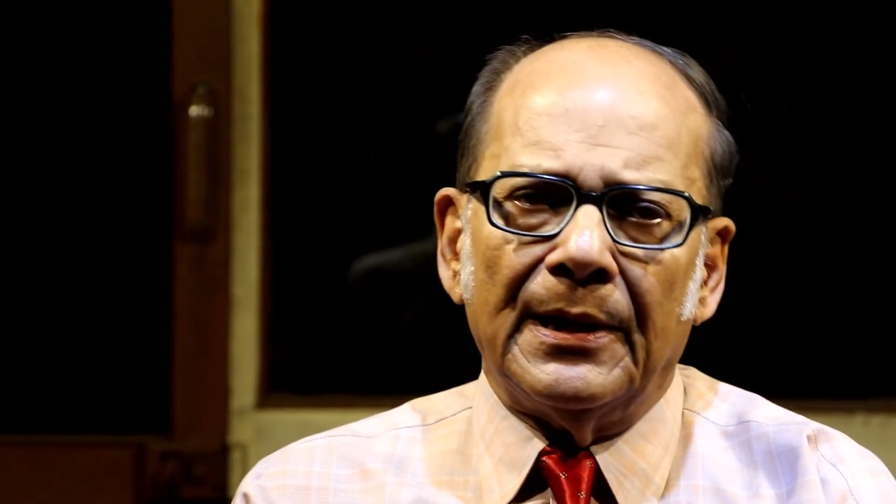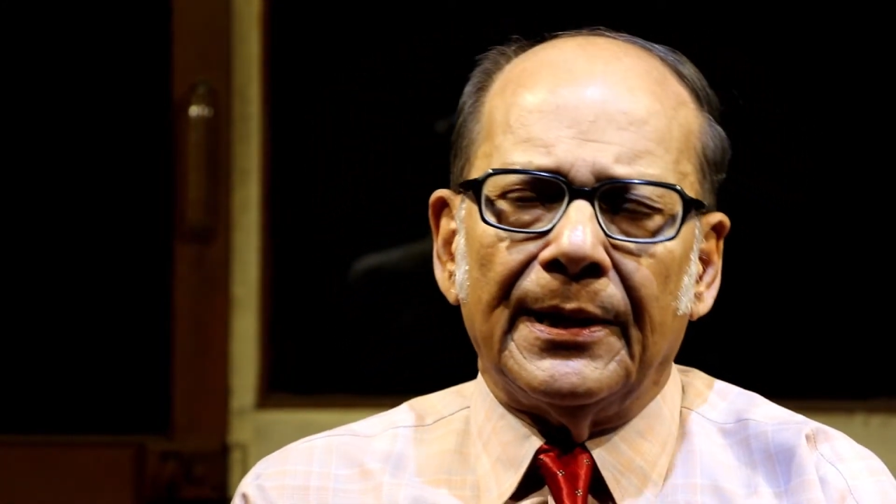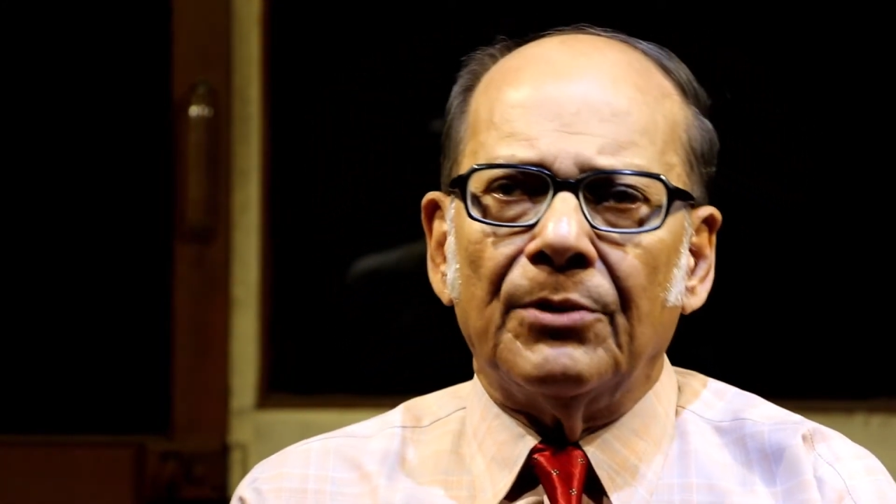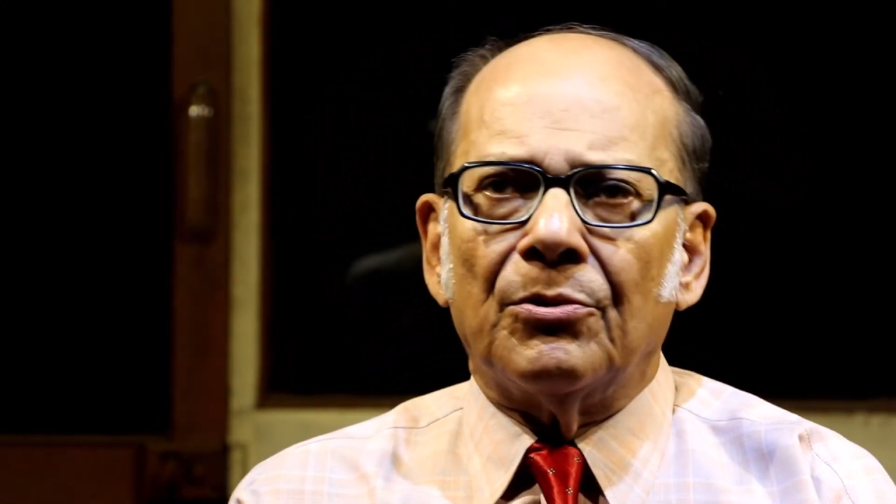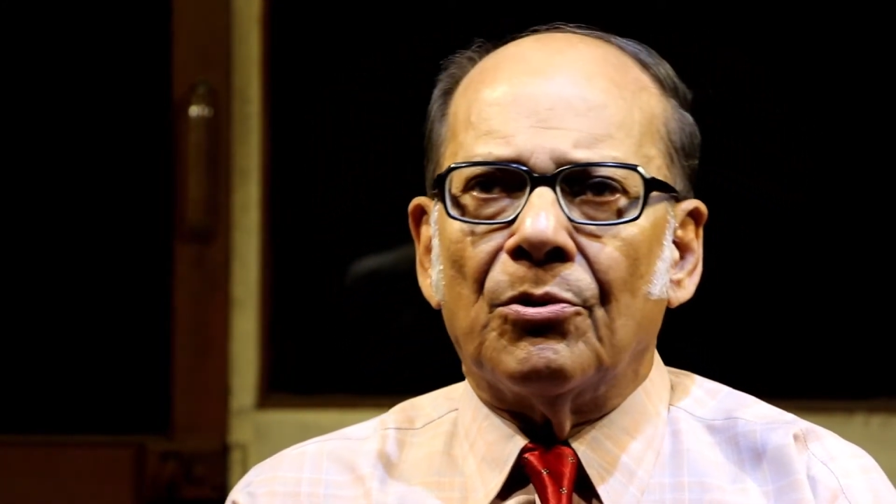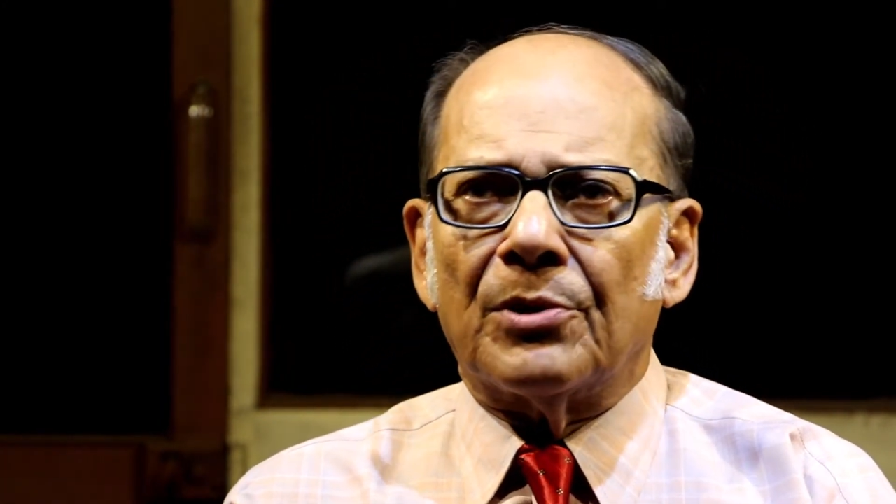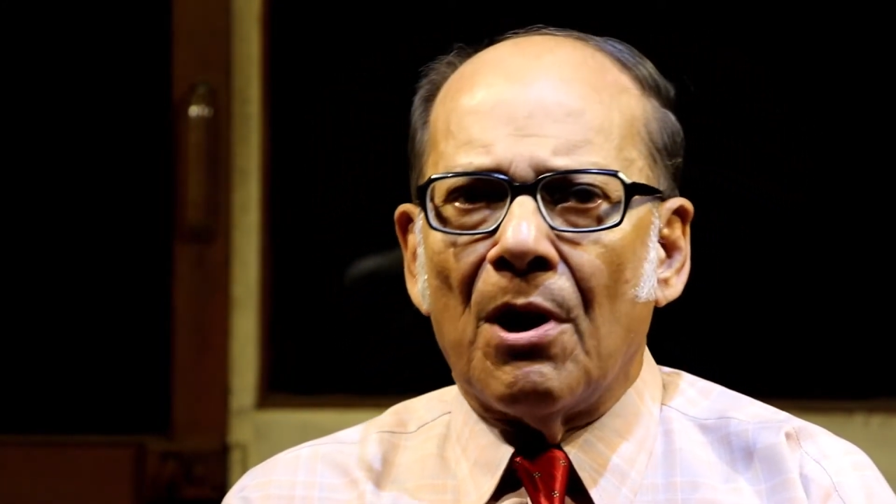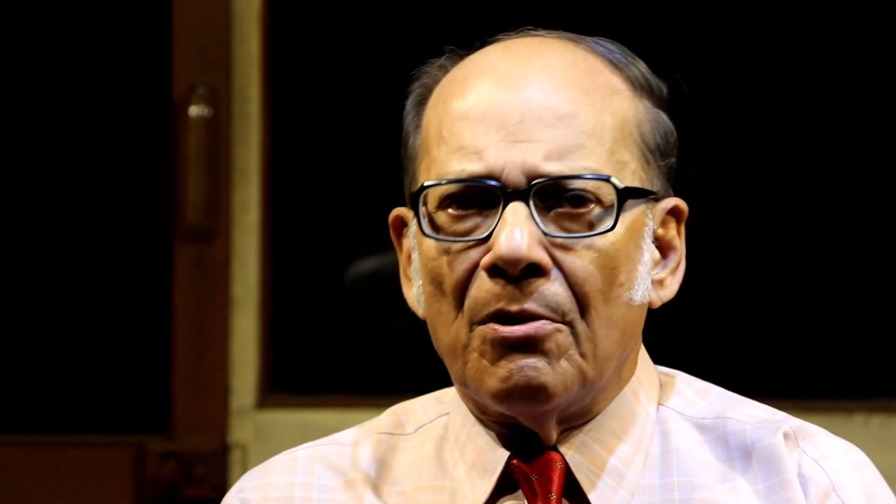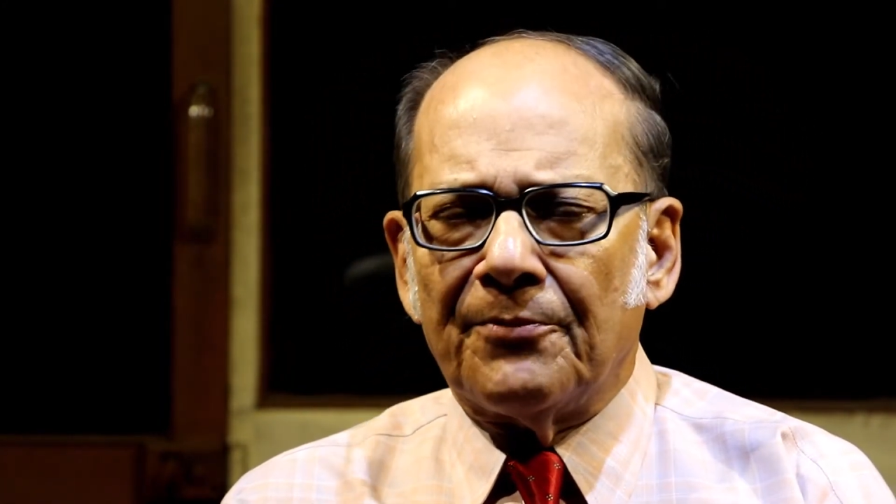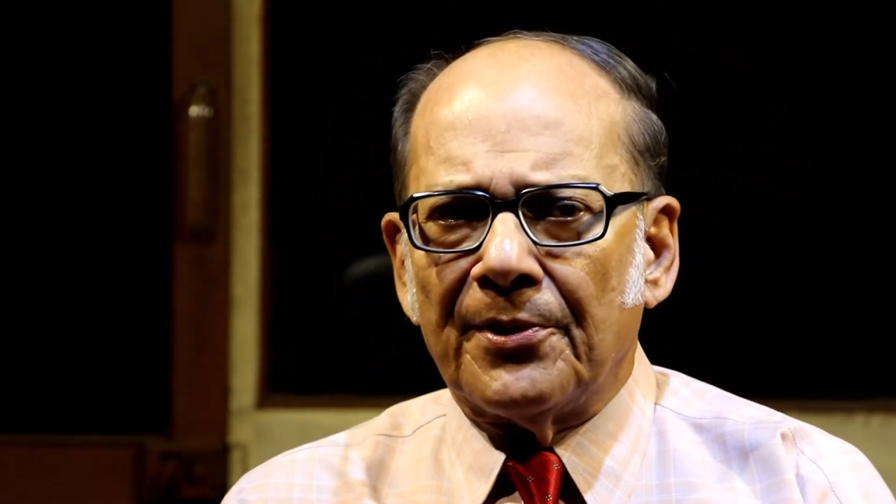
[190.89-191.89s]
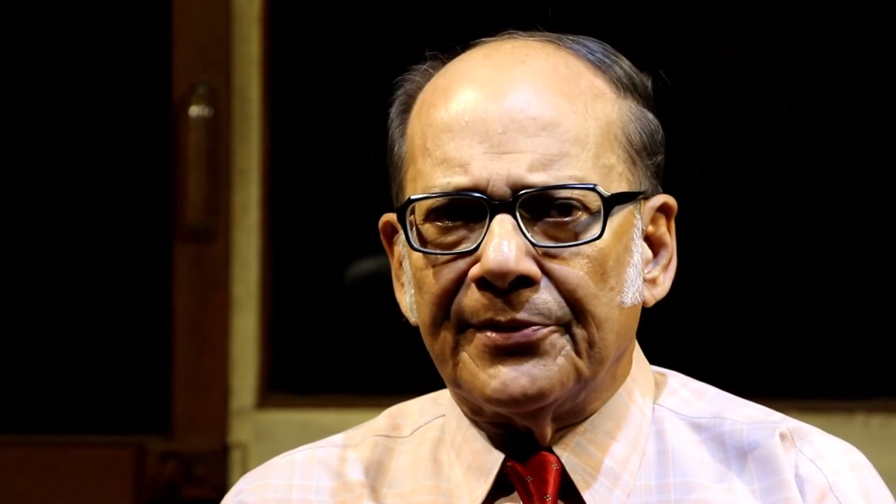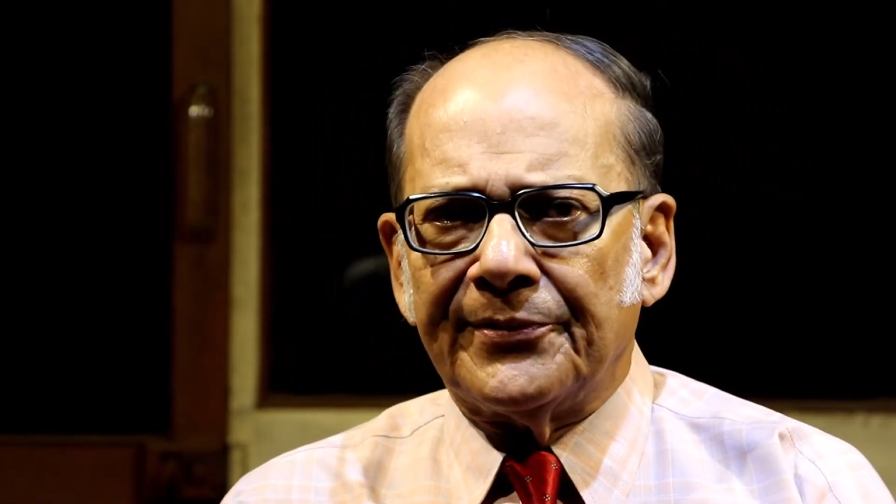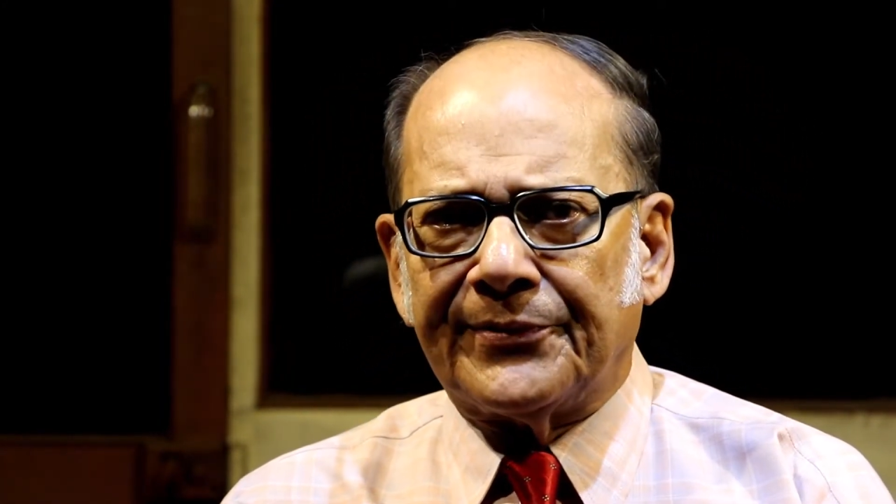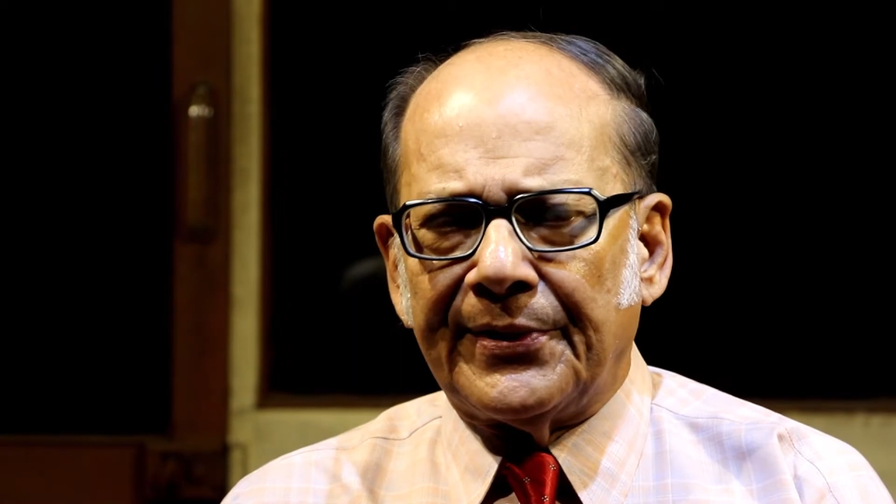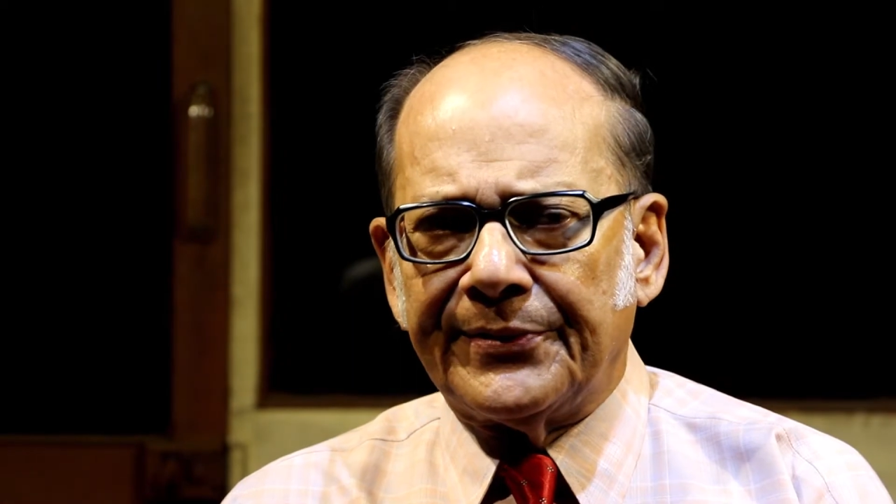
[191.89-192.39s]
You go down from the
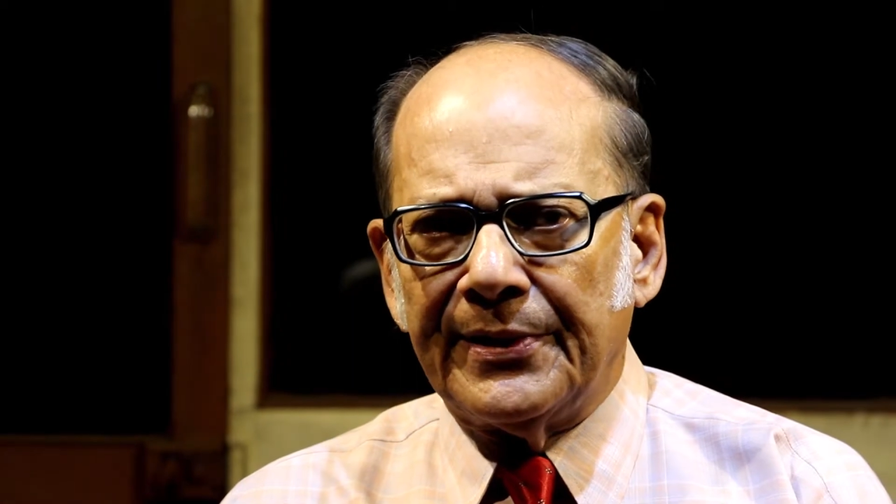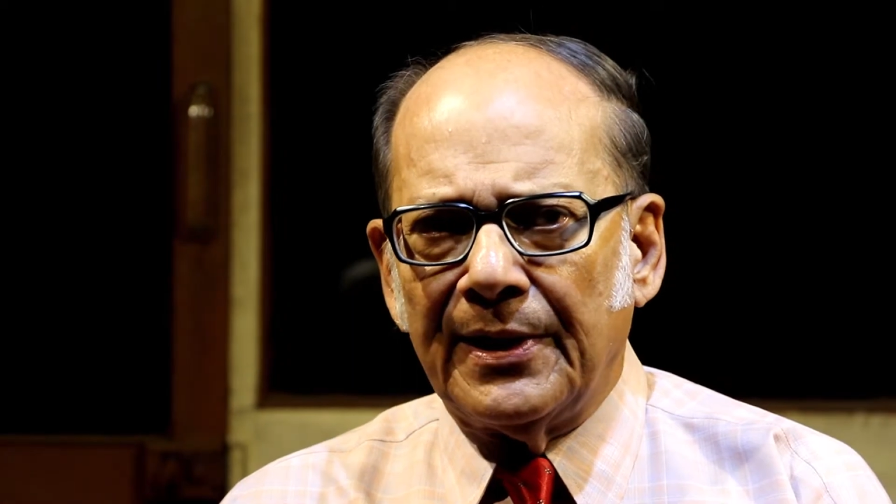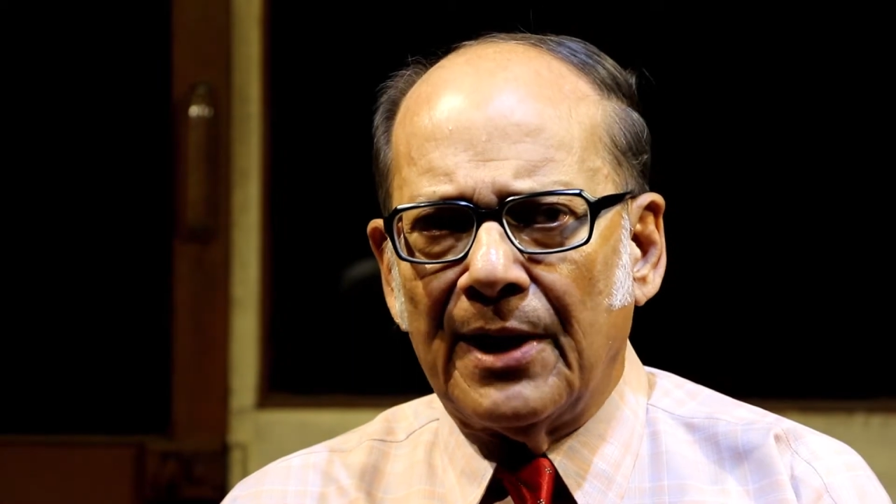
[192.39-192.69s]
station